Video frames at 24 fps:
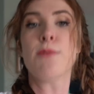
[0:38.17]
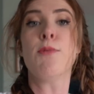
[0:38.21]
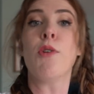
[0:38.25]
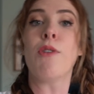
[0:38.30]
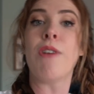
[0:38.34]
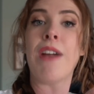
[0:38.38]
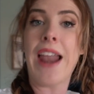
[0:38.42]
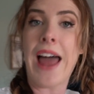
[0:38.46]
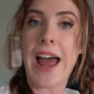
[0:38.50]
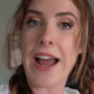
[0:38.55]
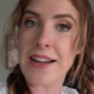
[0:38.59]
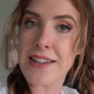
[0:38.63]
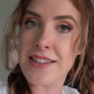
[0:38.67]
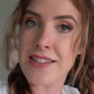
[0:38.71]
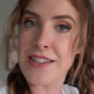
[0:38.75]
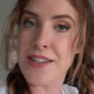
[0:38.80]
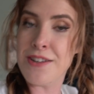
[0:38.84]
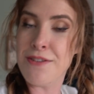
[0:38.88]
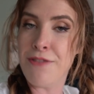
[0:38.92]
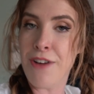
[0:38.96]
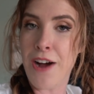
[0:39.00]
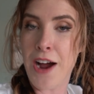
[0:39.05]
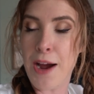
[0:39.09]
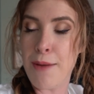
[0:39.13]
more relaxed
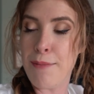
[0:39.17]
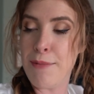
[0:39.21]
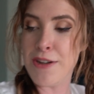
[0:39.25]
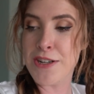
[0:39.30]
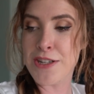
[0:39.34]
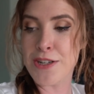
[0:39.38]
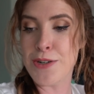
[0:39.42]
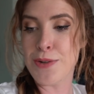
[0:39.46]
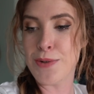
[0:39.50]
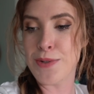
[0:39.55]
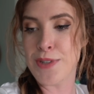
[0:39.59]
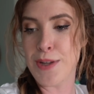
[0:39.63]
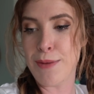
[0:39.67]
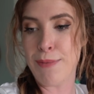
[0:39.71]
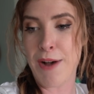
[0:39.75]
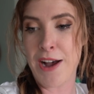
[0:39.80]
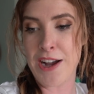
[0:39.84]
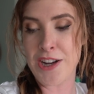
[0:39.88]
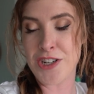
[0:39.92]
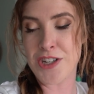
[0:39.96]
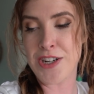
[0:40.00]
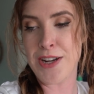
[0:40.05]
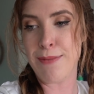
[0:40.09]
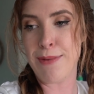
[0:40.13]
environment and also
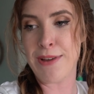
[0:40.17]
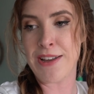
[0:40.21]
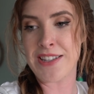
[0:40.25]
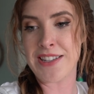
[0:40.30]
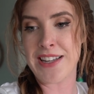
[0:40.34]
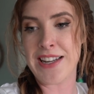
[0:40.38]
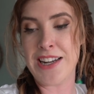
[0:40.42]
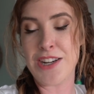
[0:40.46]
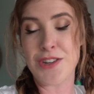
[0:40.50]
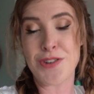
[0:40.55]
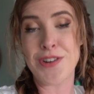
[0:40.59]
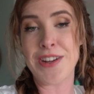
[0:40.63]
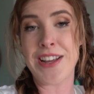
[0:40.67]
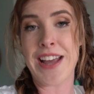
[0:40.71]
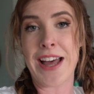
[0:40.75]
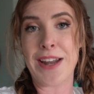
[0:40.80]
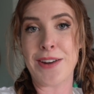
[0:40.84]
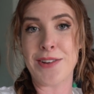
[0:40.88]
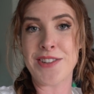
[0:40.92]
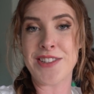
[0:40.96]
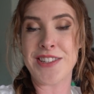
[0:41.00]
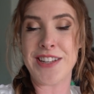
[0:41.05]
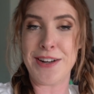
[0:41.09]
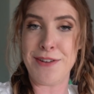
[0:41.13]
partially because I literally
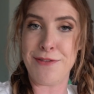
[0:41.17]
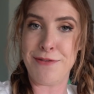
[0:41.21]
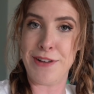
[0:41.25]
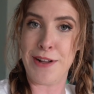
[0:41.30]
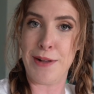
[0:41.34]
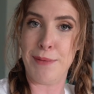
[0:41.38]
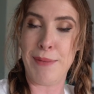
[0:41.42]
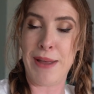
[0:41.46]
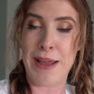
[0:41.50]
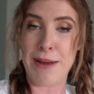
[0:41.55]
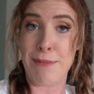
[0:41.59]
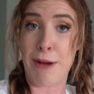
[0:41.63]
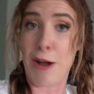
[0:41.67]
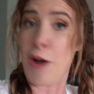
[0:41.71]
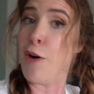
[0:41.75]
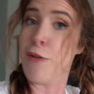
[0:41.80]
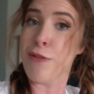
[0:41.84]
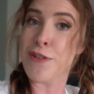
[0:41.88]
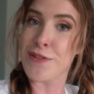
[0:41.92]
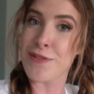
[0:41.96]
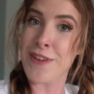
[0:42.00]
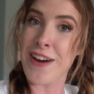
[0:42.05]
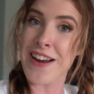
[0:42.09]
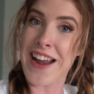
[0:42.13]
cannot sit and film in my
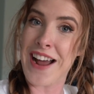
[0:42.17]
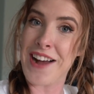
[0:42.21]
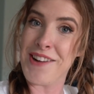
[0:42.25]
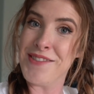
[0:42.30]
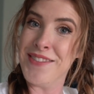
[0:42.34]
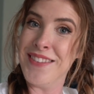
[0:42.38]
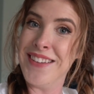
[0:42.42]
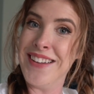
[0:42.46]
office right now.